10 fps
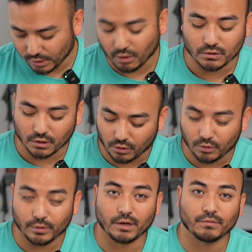it goes all the
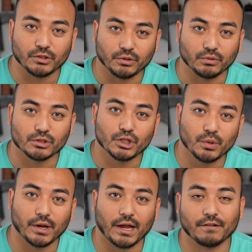way up to
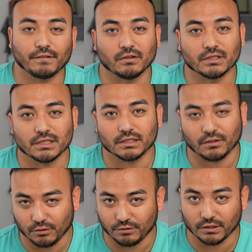2.5 ounces
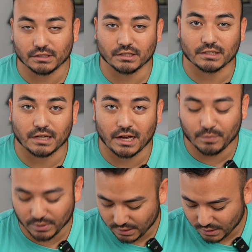if you fill it to the
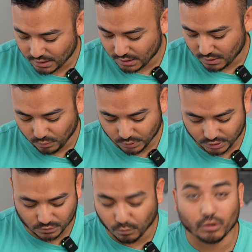top, which
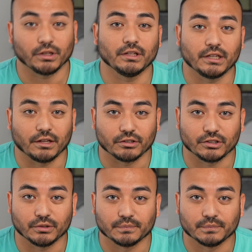is more than the other two.